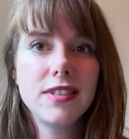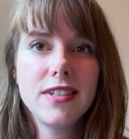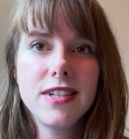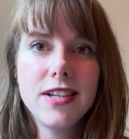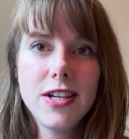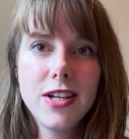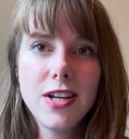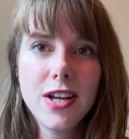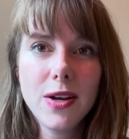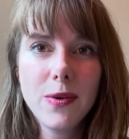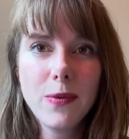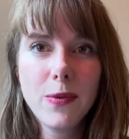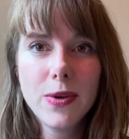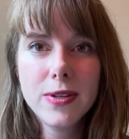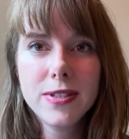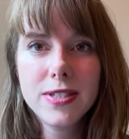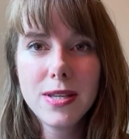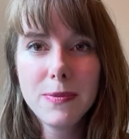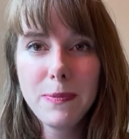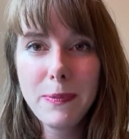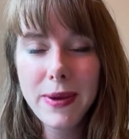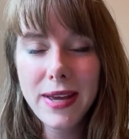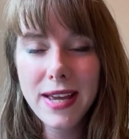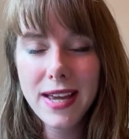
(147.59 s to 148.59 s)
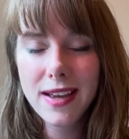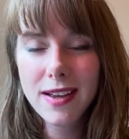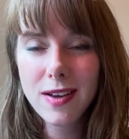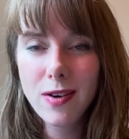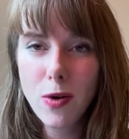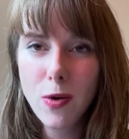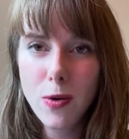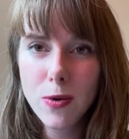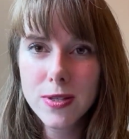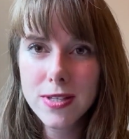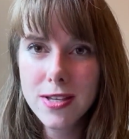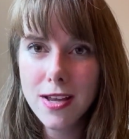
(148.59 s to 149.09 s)
You don't want to be
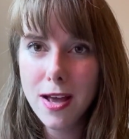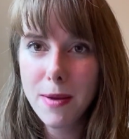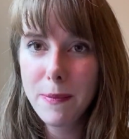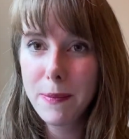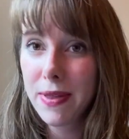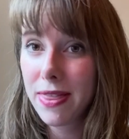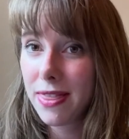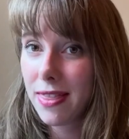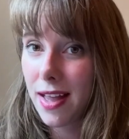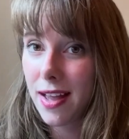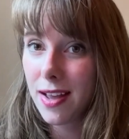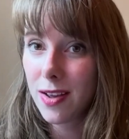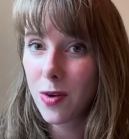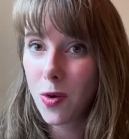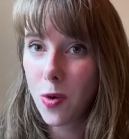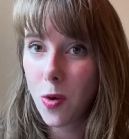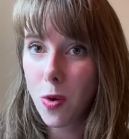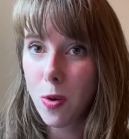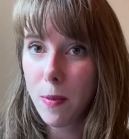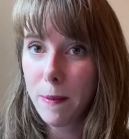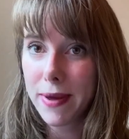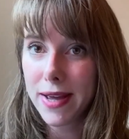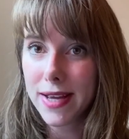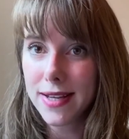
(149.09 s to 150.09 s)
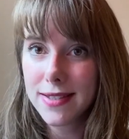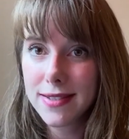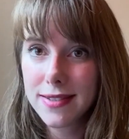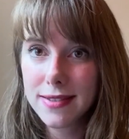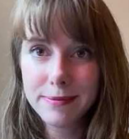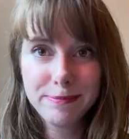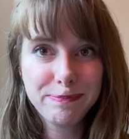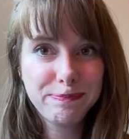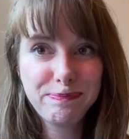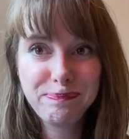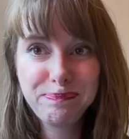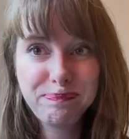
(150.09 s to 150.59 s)
caught up in that court mess.